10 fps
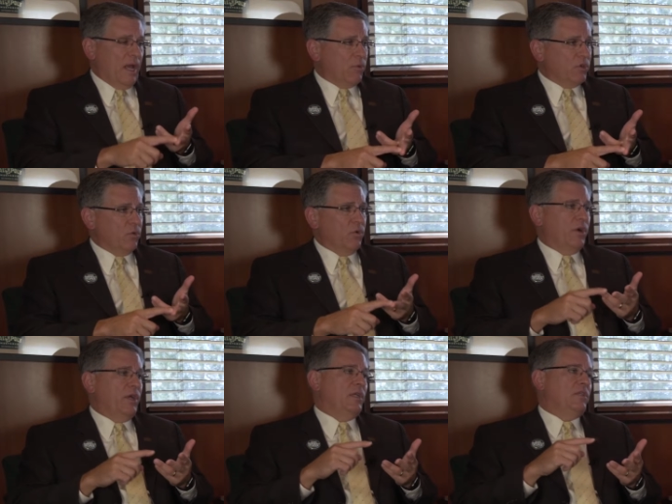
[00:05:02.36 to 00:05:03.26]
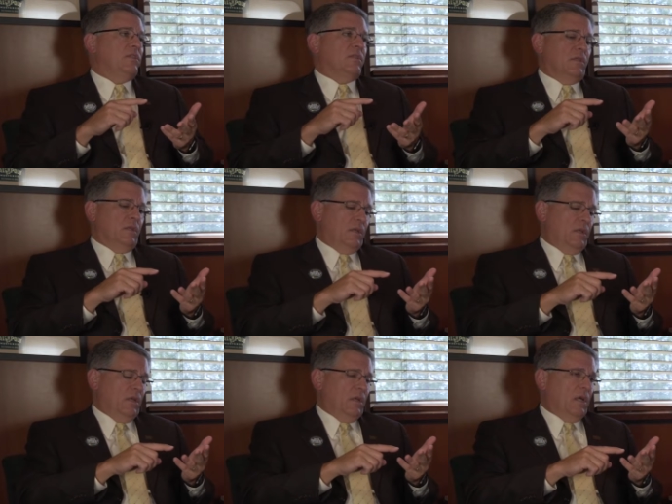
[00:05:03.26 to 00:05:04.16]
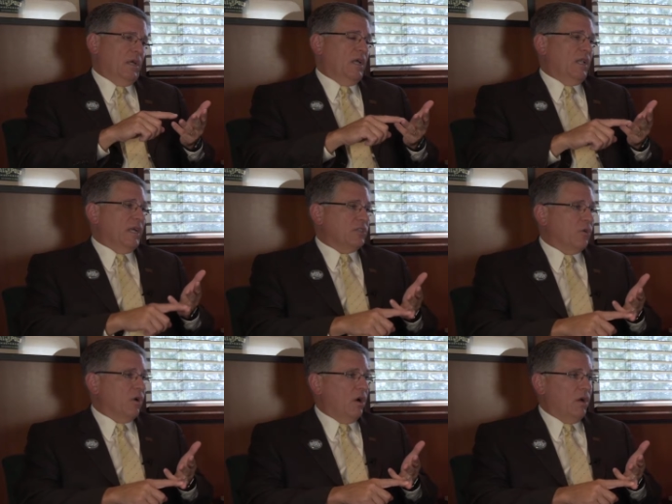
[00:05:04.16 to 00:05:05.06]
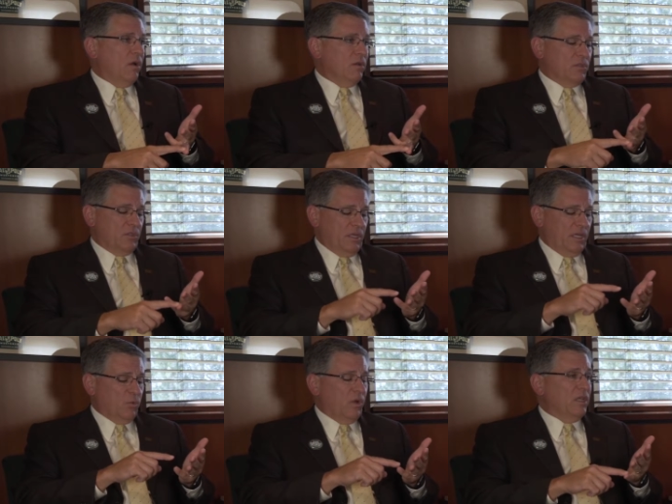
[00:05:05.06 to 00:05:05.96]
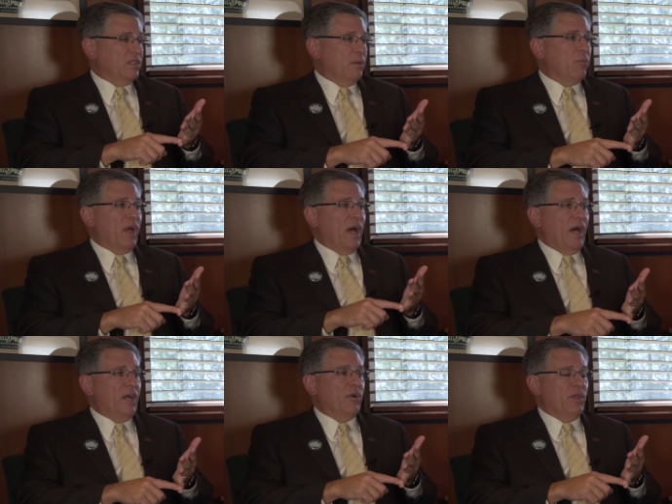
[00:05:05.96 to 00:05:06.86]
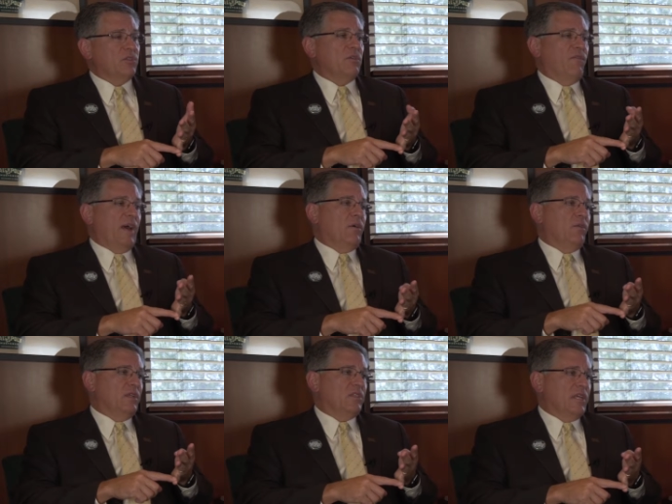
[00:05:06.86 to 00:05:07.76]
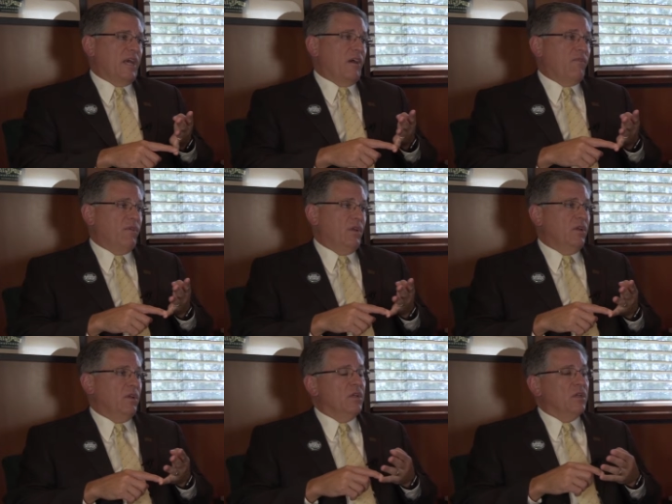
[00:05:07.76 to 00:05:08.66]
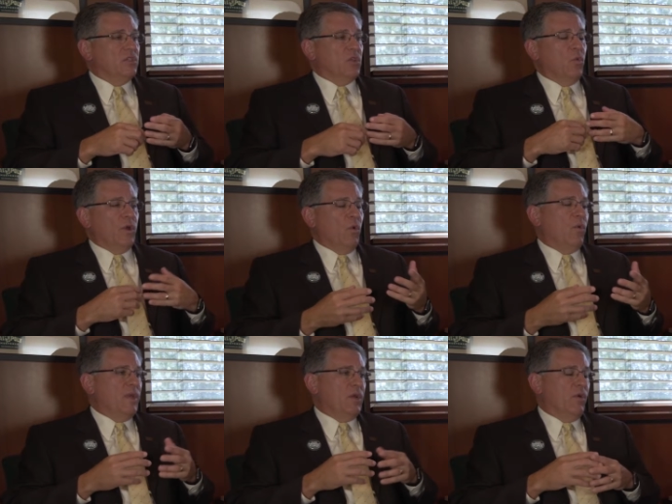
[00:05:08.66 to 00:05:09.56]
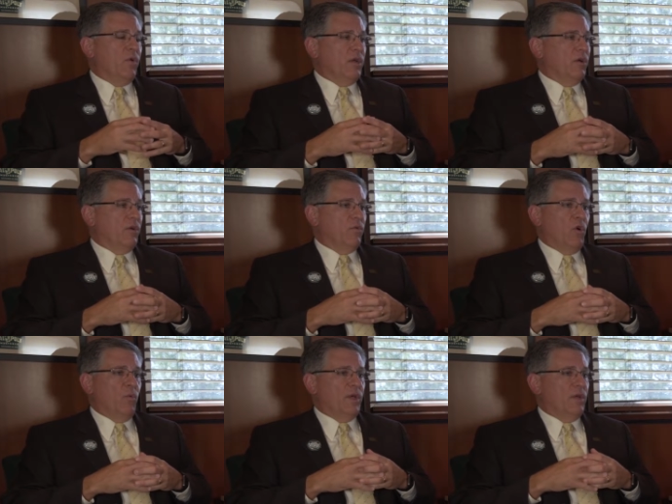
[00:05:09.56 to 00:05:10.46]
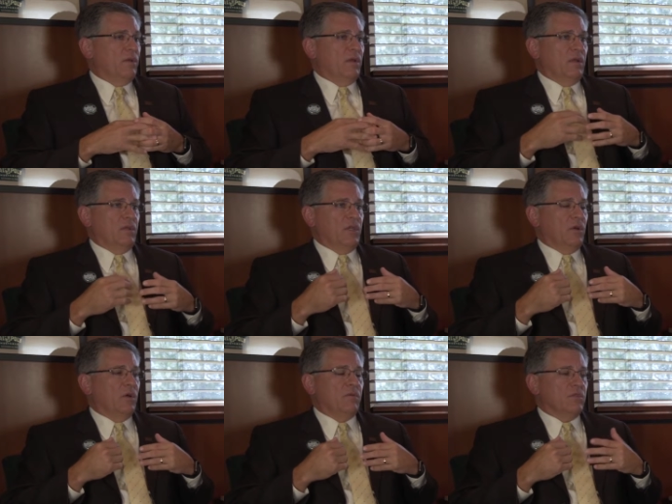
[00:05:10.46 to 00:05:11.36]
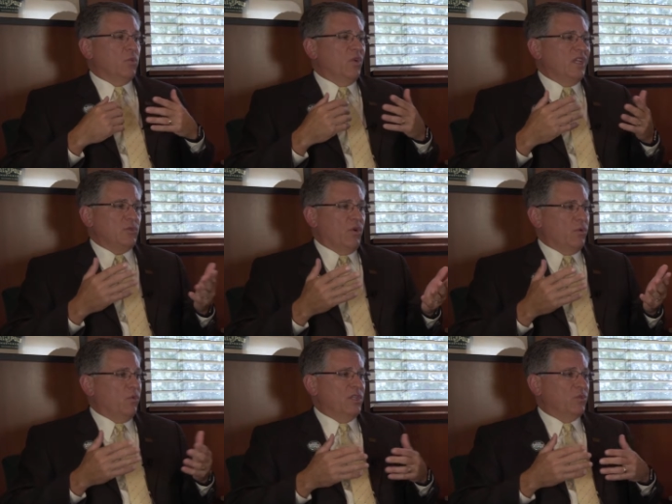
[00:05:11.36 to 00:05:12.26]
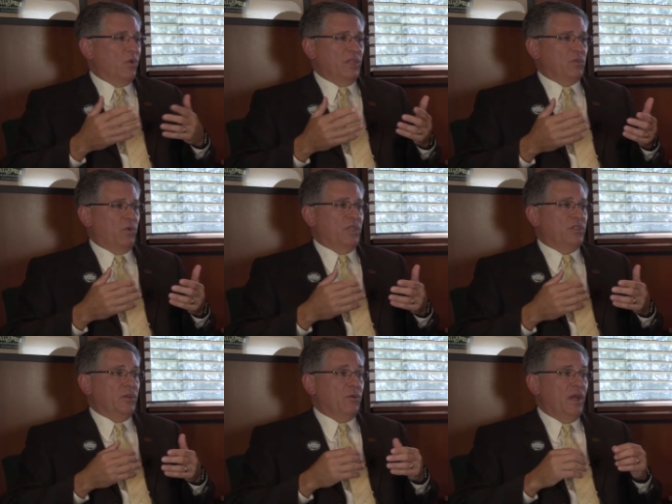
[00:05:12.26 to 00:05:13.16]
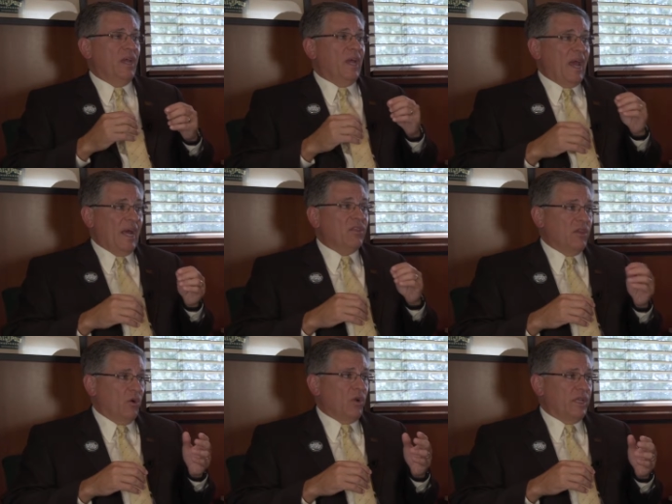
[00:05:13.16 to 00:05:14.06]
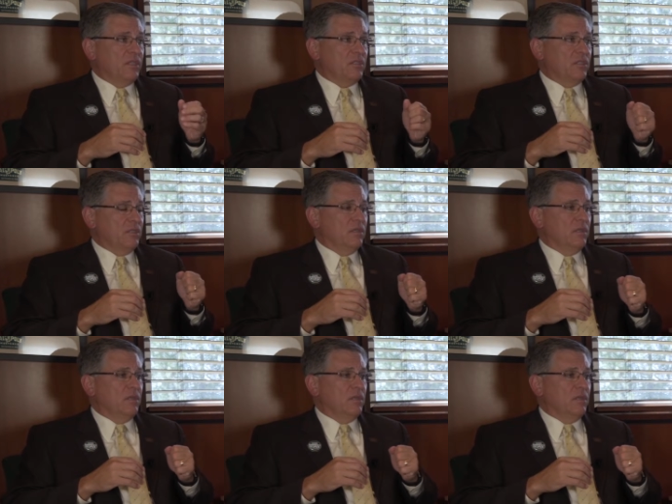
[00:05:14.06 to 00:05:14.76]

laboratories, uh, lecture halls, as well as able to hire additional faculty and staff. So we won't be growing our enrollment until 2021, 2022 at the earliest.